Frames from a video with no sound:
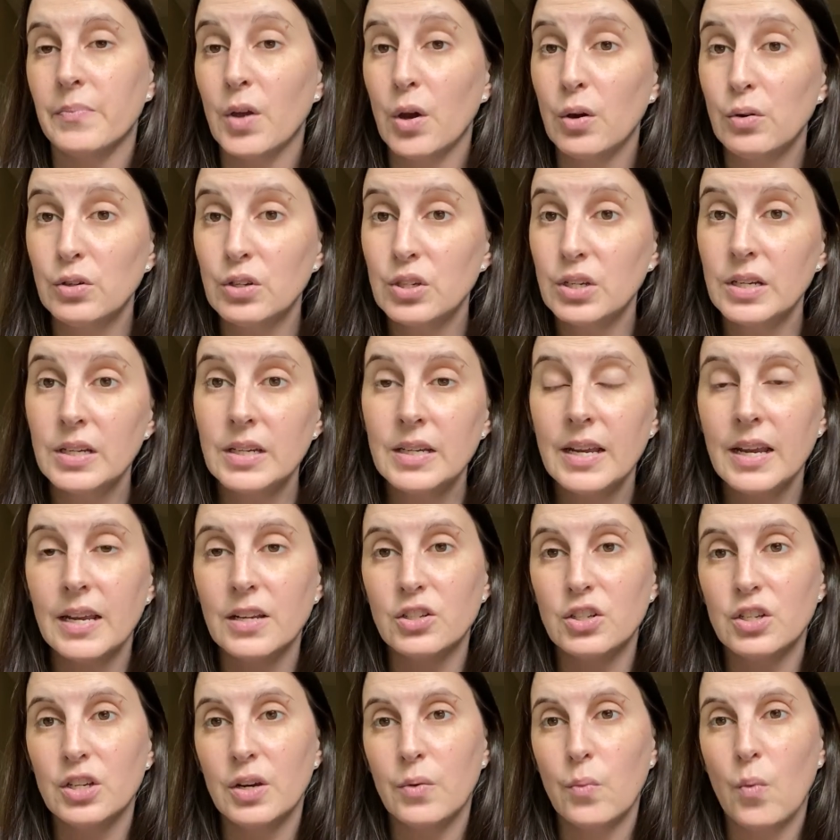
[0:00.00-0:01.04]
ocean,
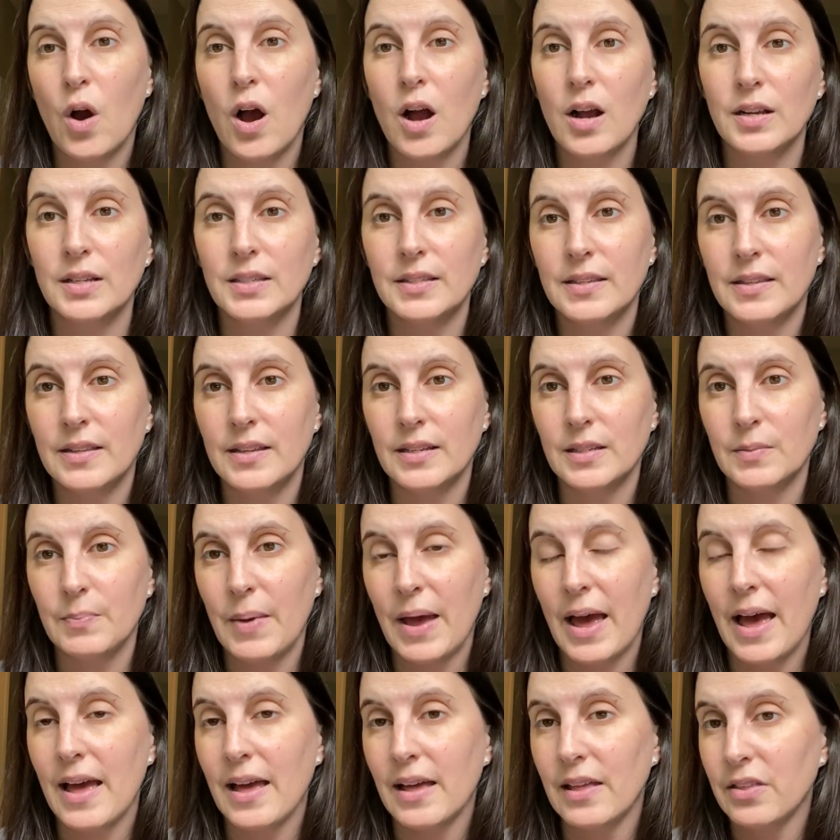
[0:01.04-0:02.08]
and she walks this
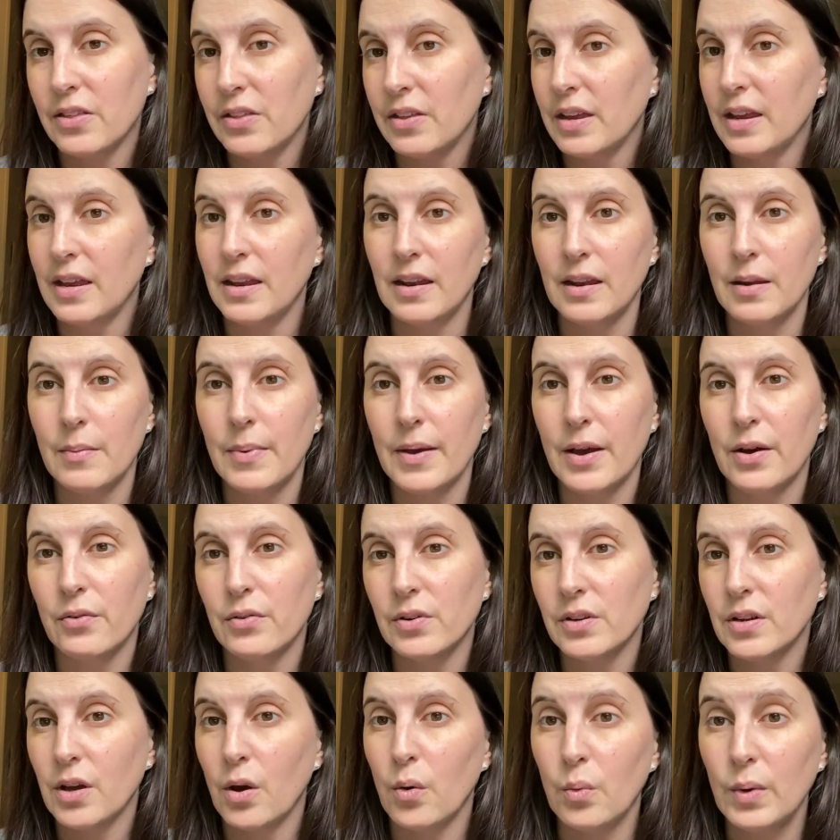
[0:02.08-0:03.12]
path in
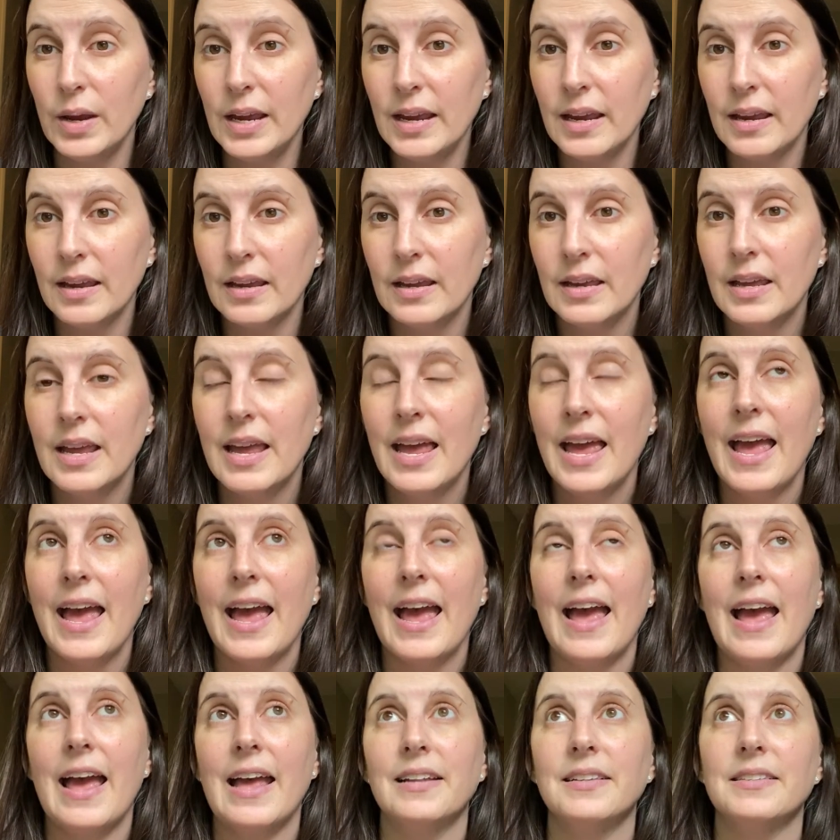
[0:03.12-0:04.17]
about a week
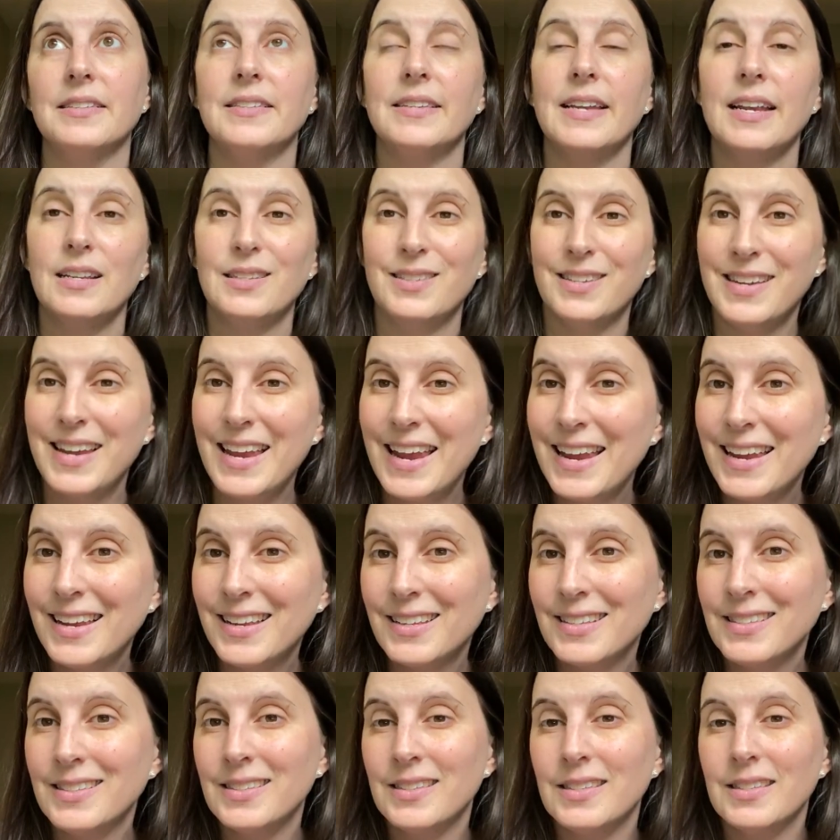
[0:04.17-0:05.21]
and stays in
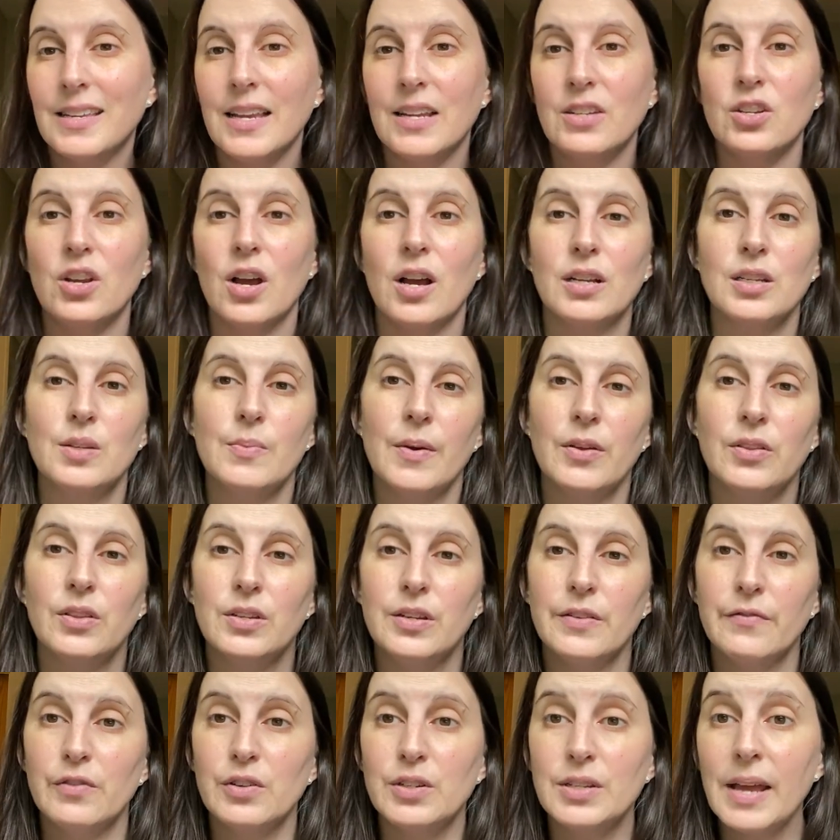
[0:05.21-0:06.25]
inns and talks about the
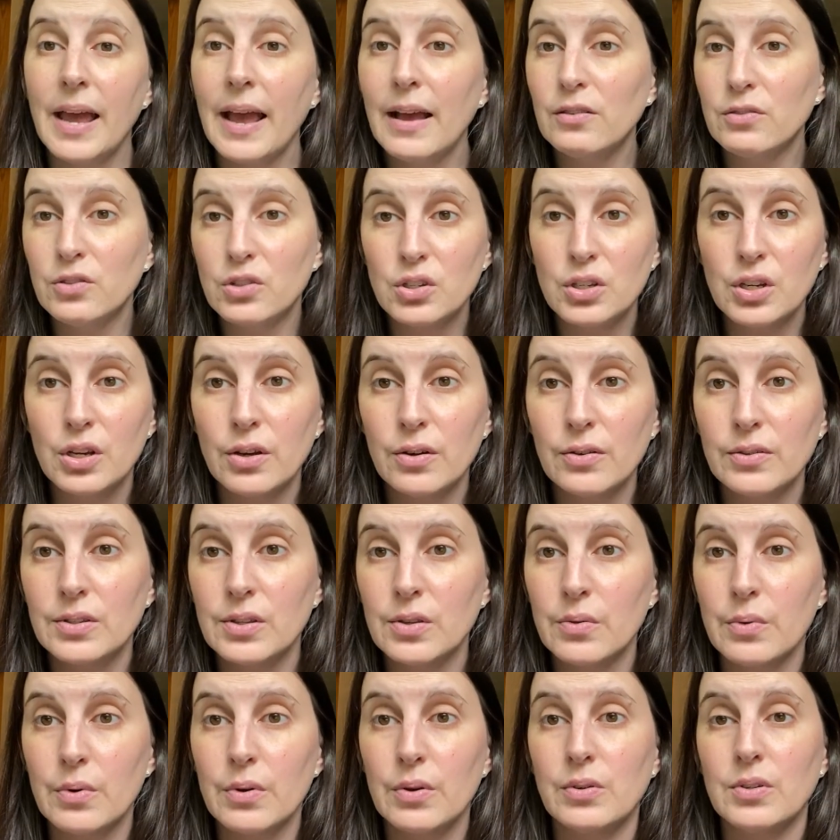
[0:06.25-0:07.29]
different towns she goes
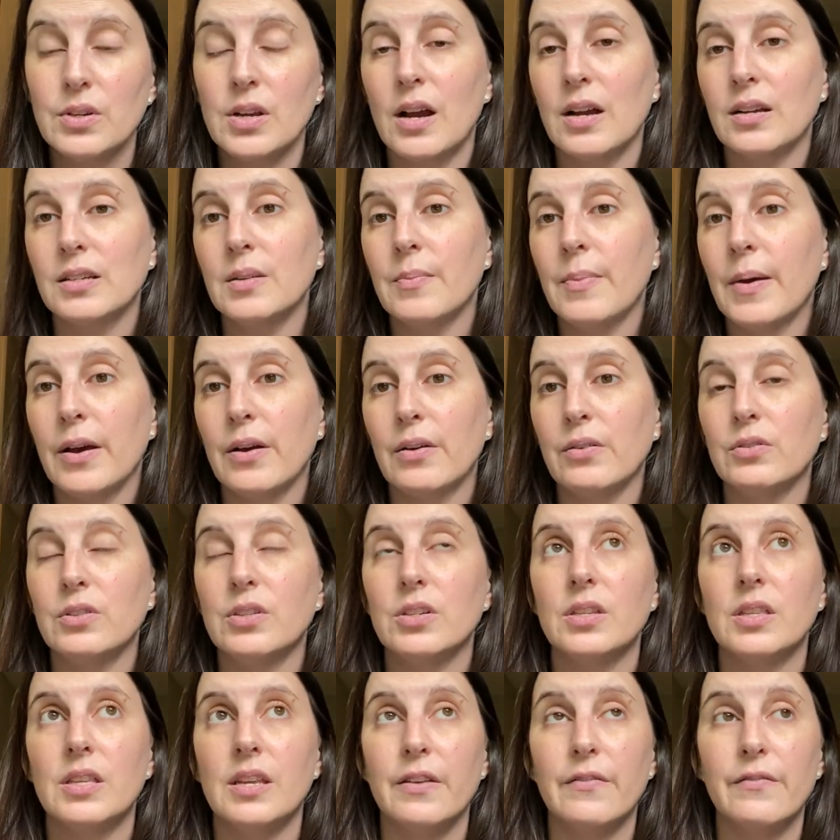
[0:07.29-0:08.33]
through, talks
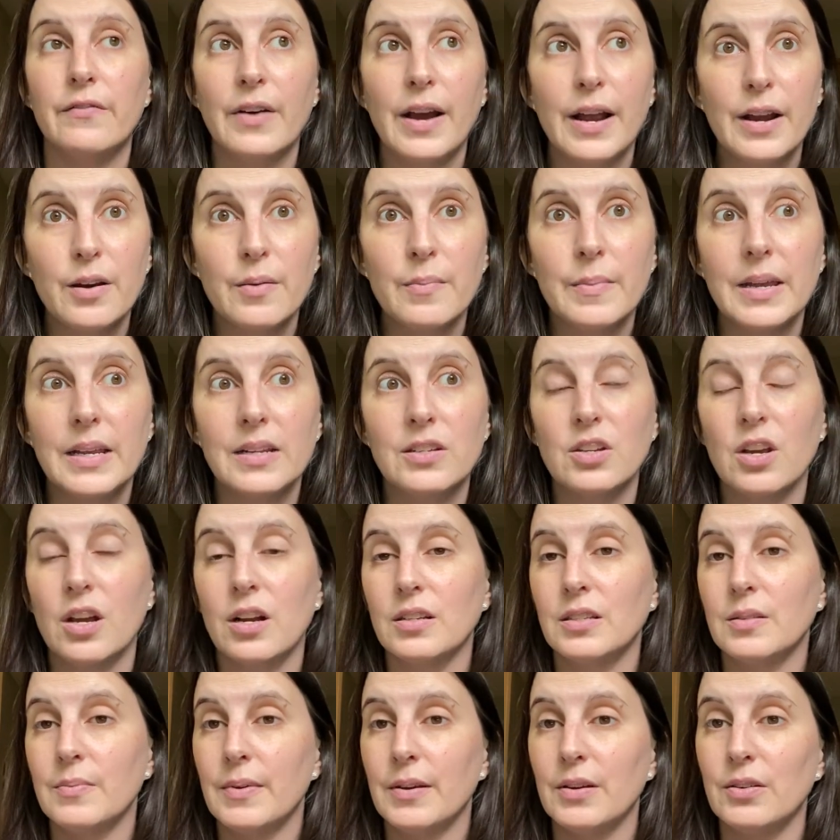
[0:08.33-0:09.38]
about the environment,
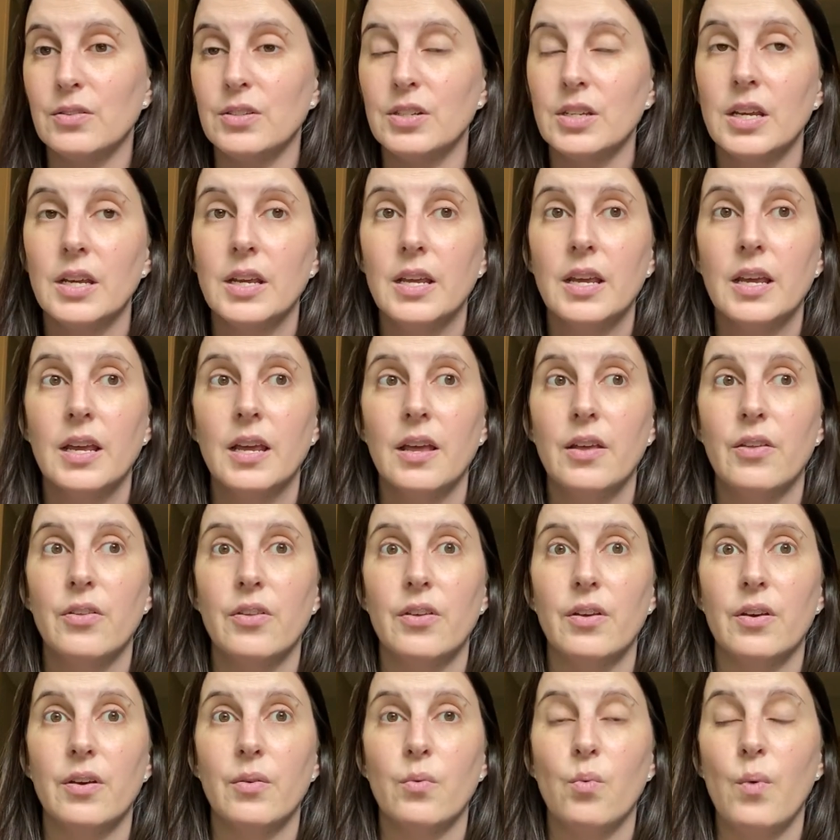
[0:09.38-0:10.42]
talks about
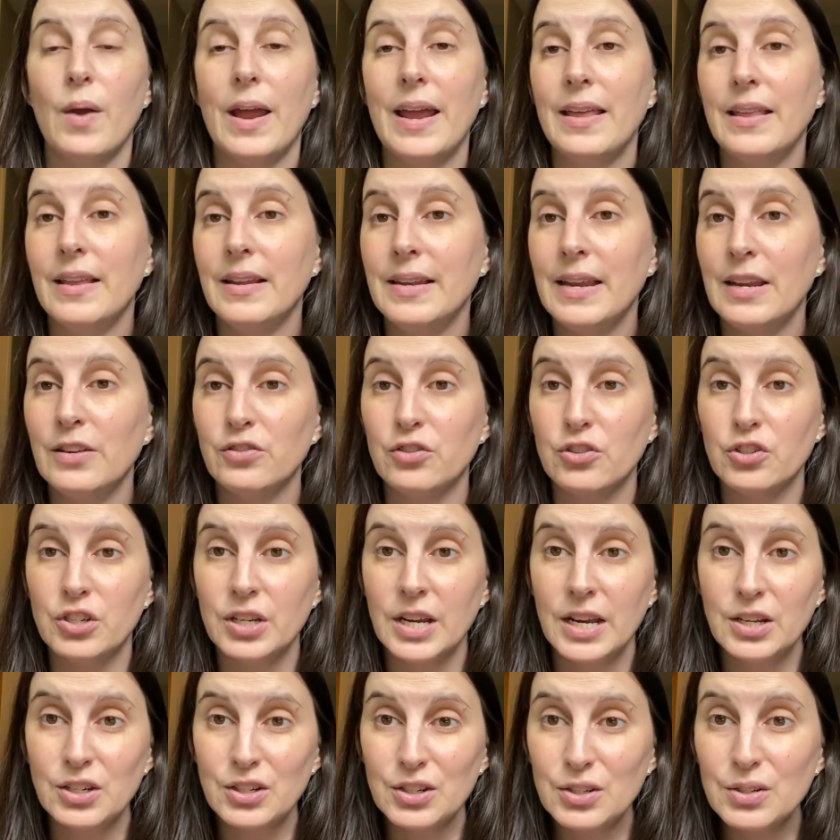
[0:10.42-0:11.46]
the way nature
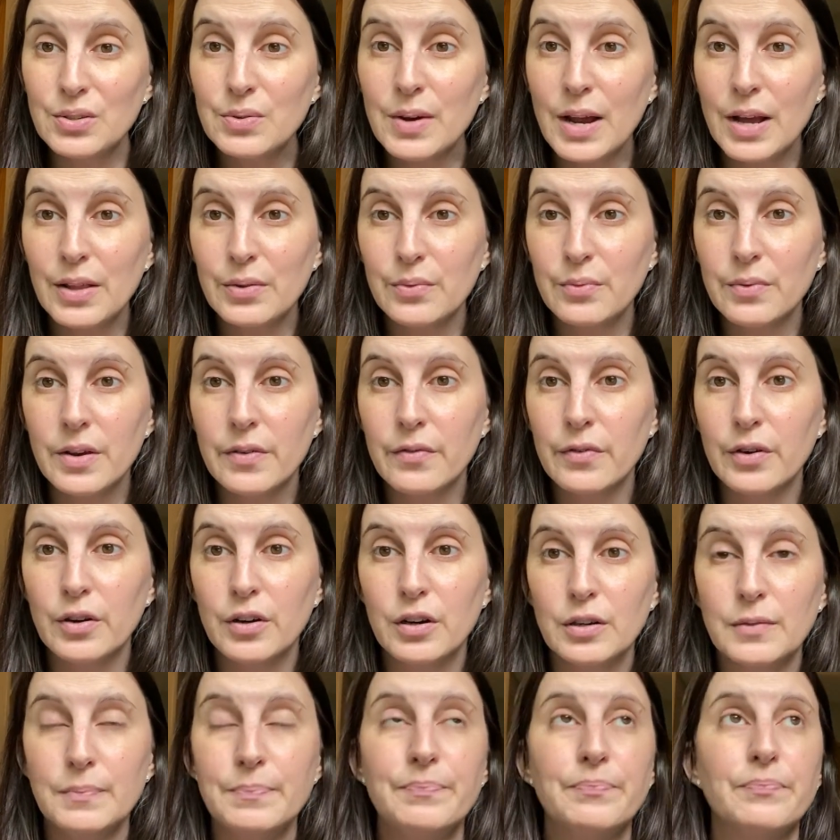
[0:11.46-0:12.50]
changes around the
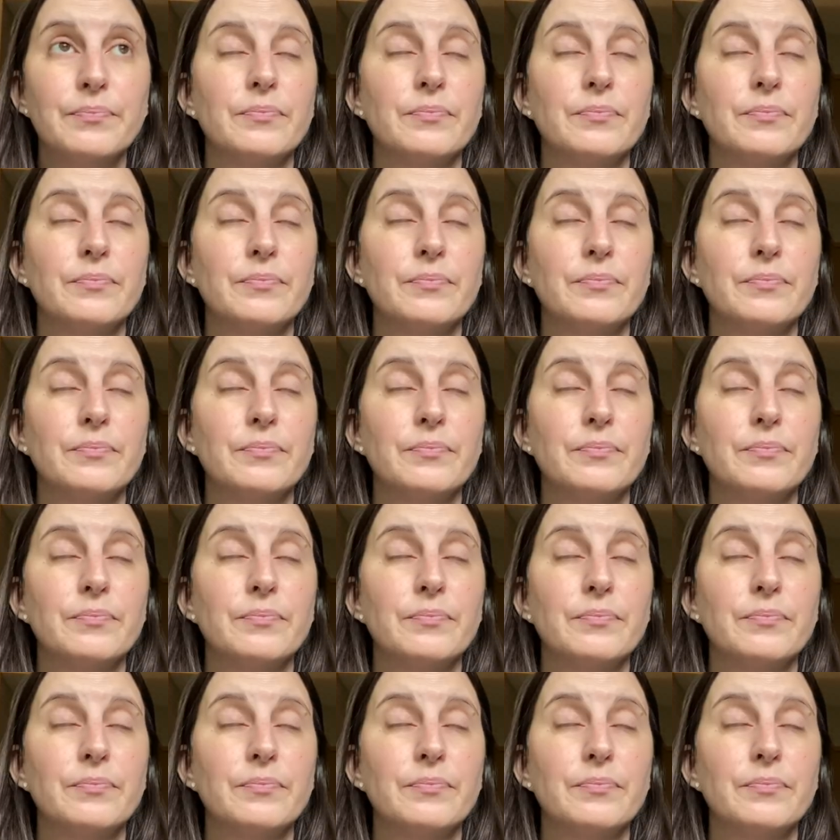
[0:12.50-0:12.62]
river.